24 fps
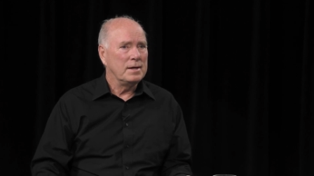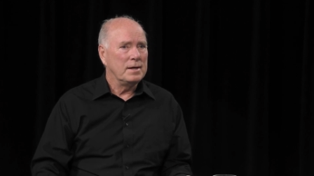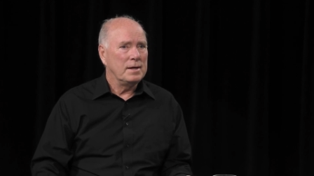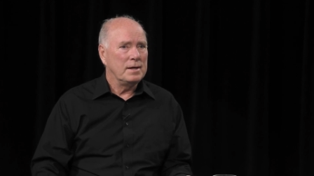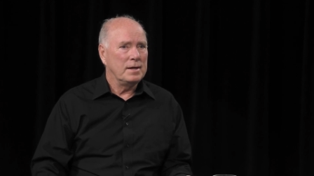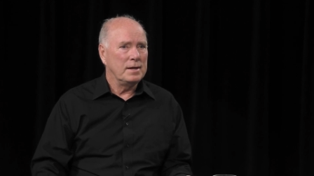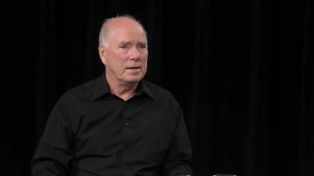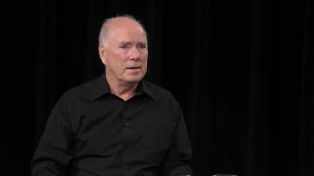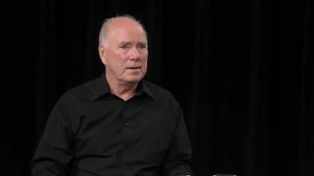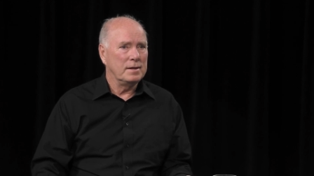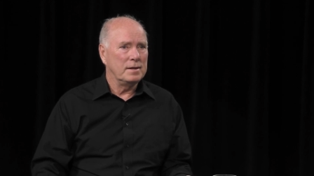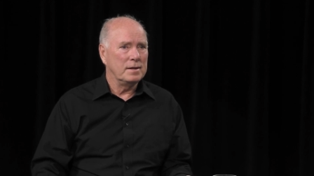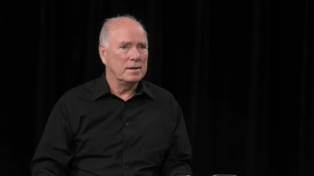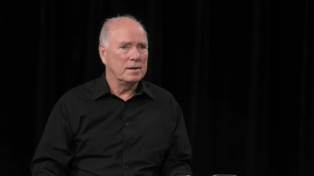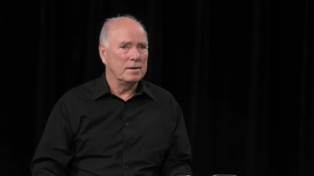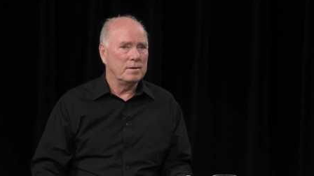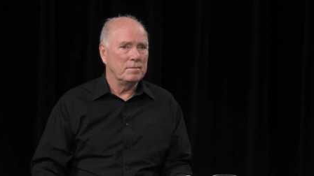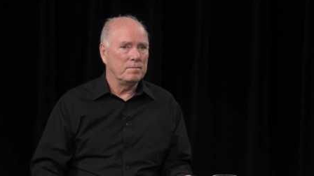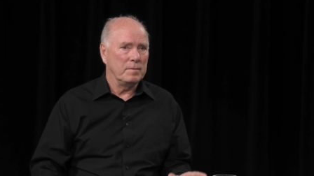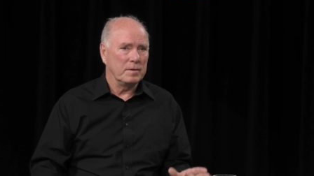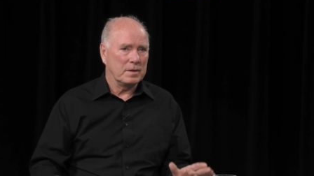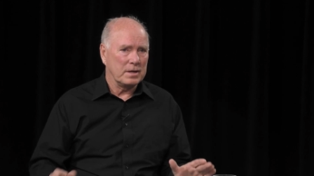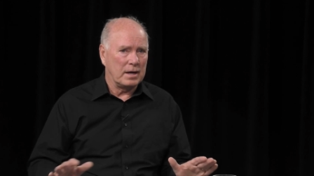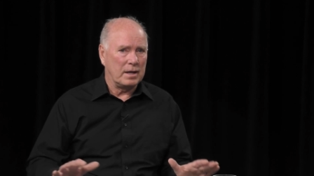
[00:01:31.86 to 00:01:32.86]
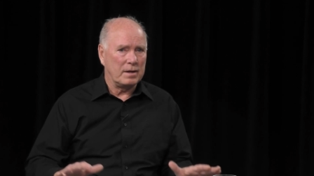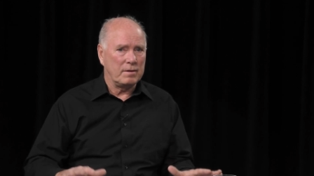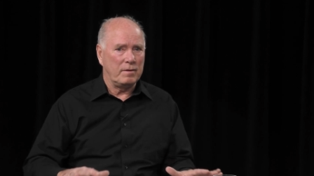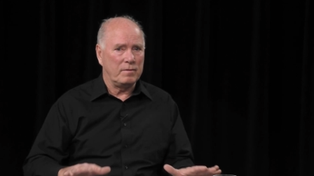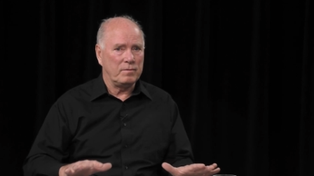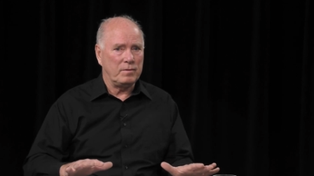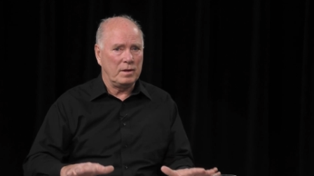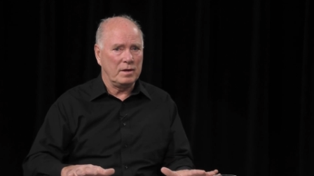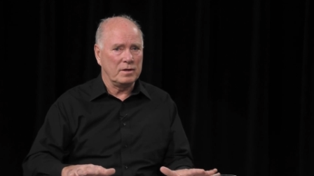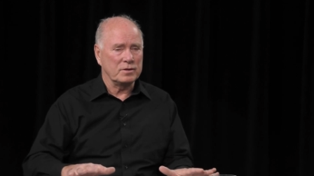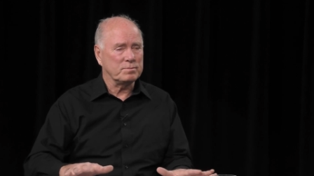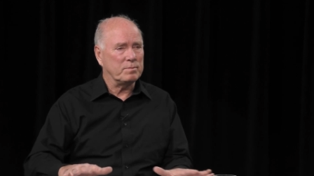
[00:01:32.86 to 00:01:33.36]
and uh, kind
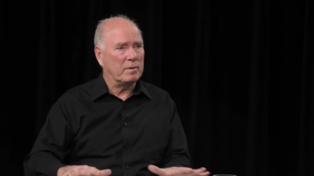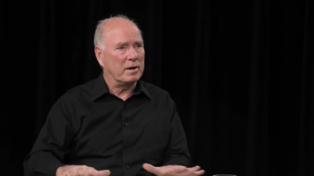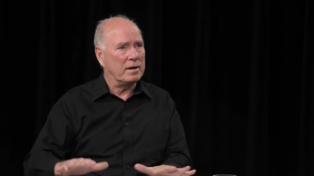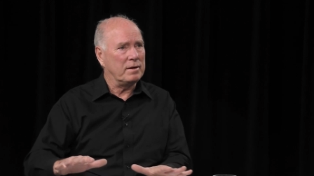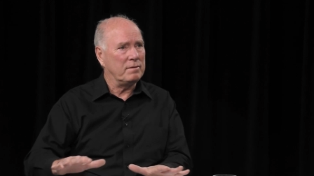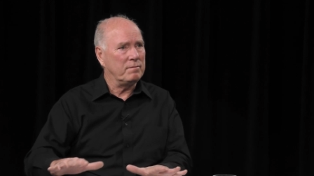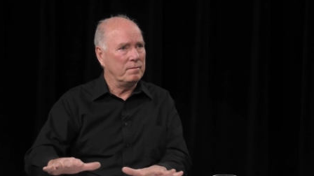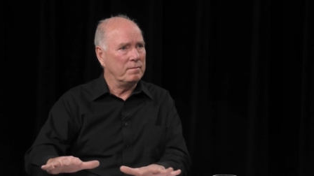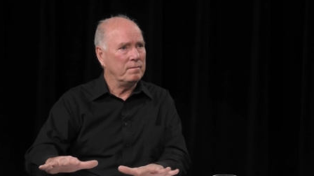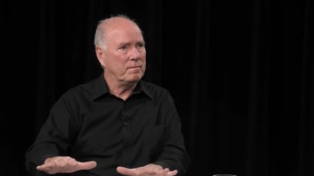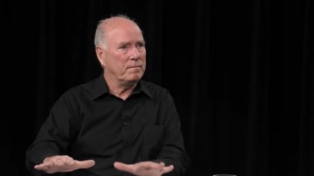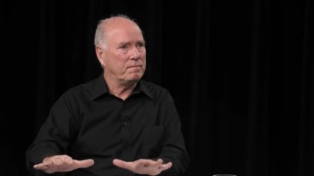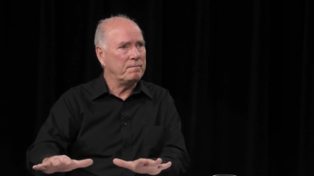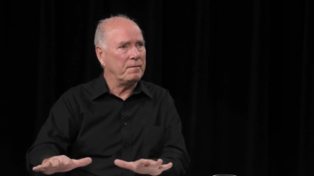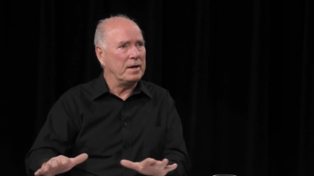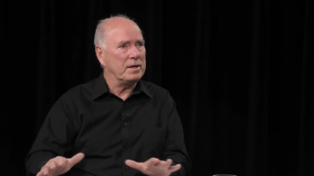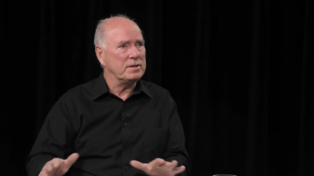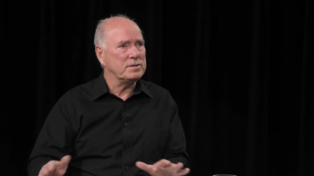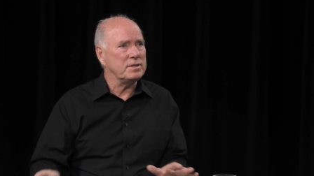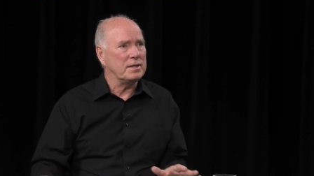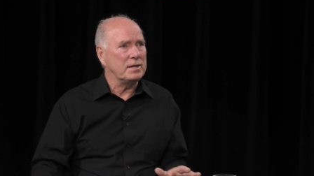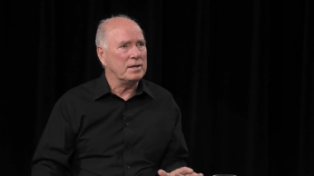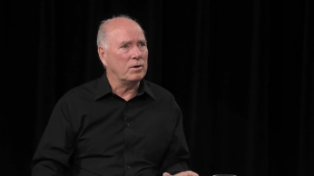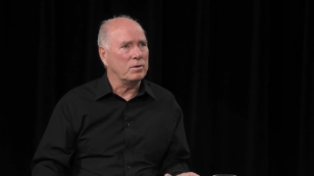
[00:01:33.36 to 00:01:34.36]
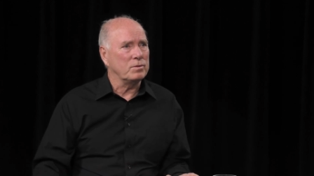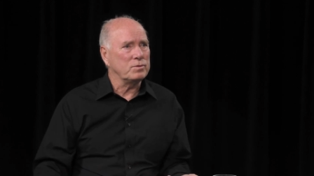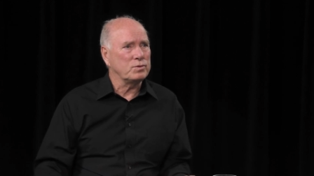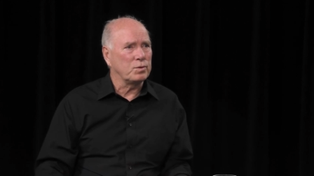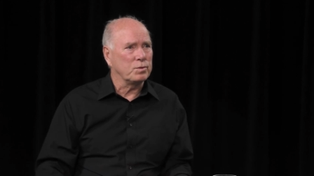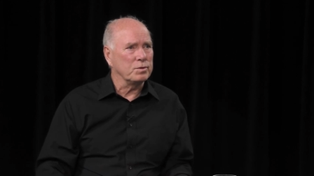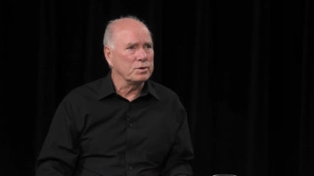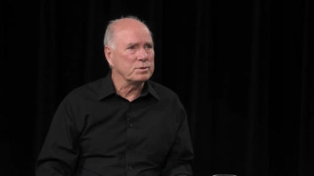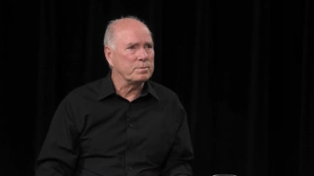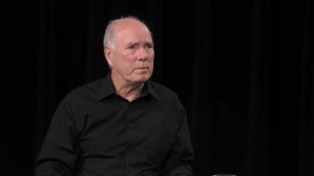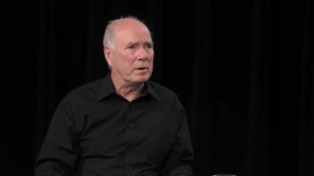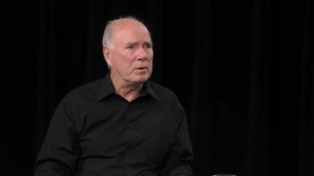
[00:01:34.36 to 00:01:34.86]
of as my phasing out
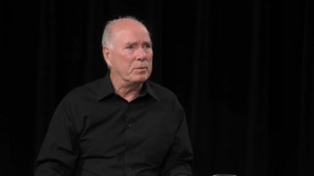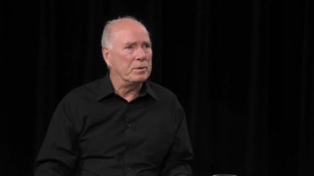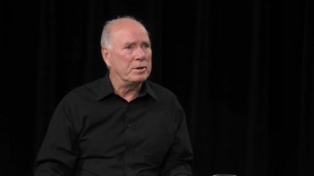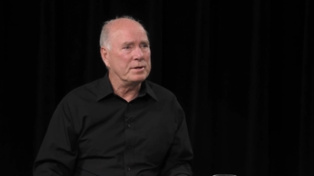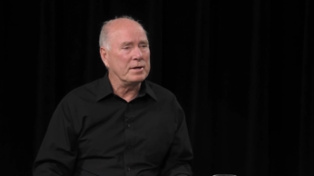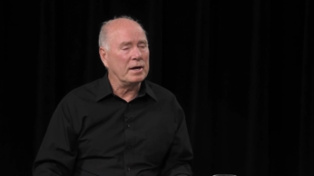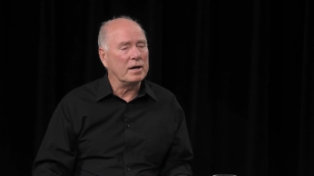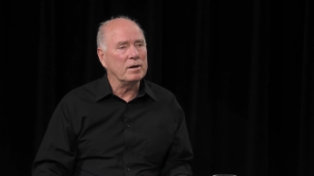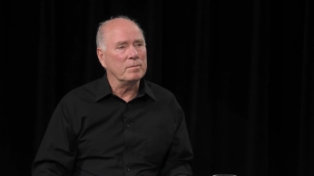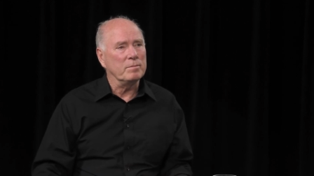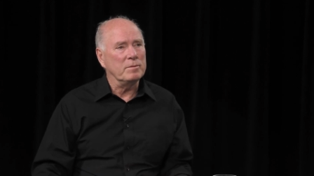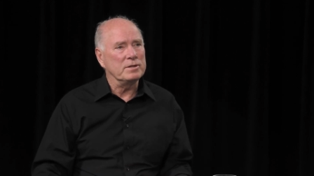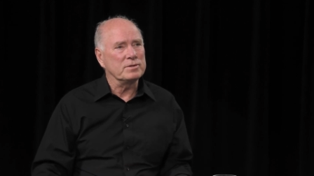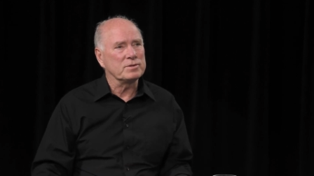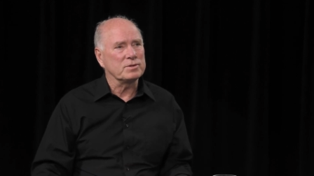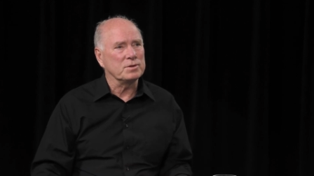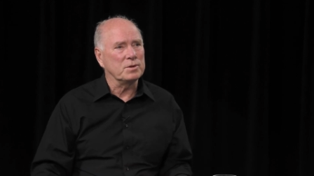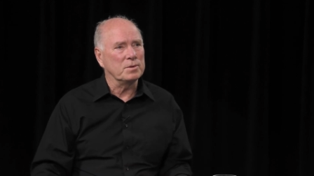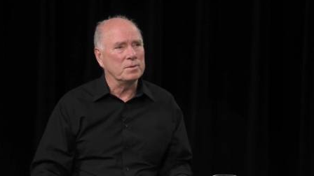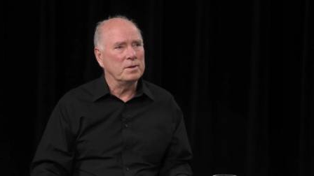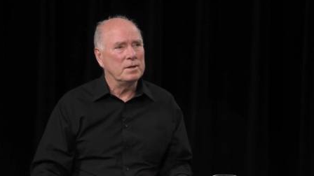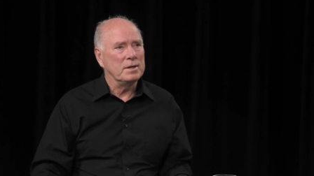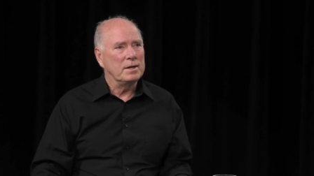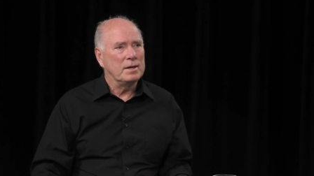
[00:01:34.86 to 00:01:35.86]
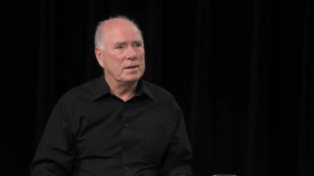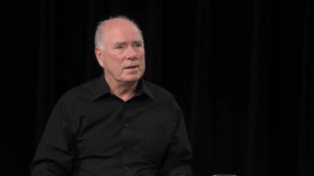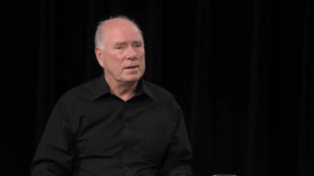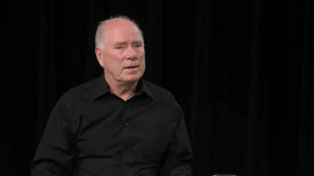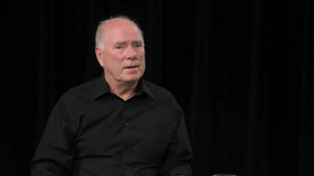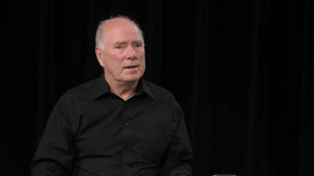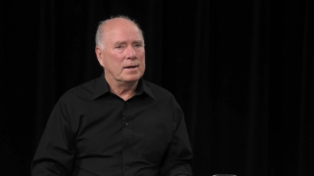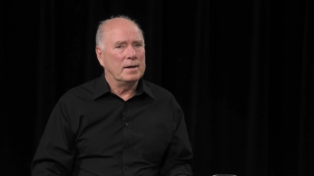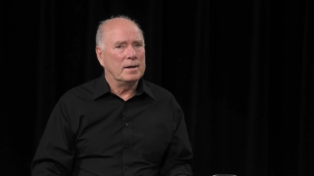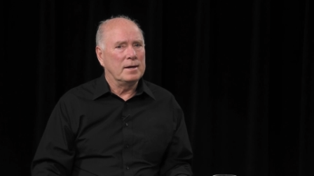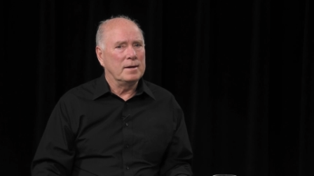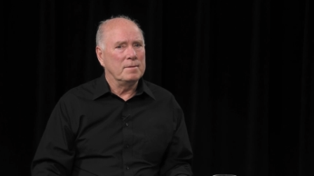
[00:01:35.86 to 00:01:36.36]
towards my retirement. So
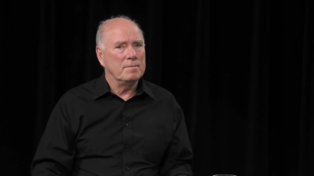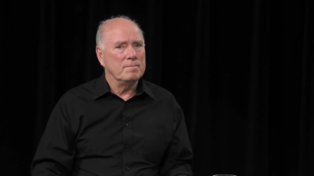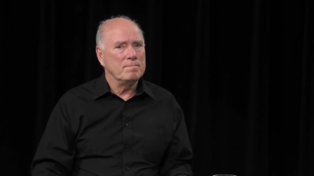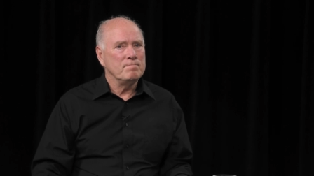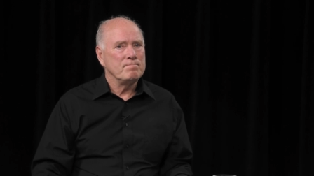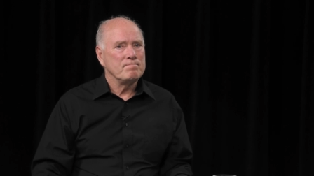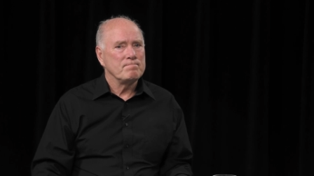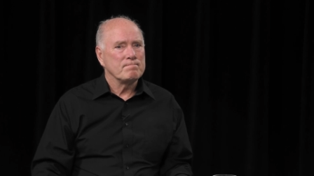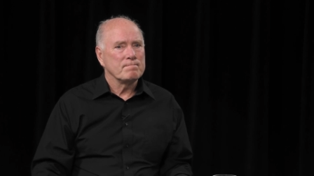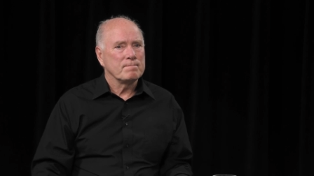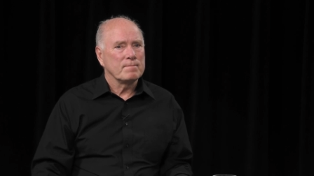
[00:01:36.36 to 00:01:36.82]
um,